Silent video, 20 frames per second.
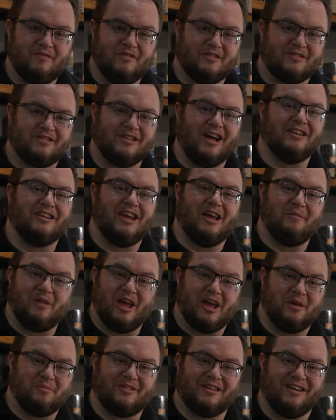Let's not name
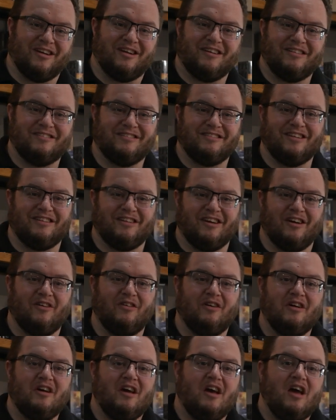names here. And,
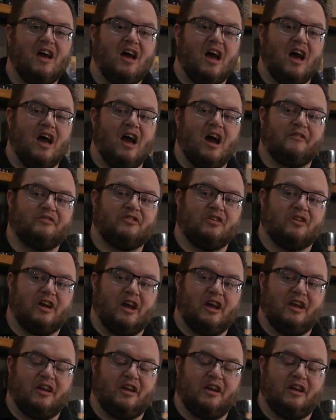after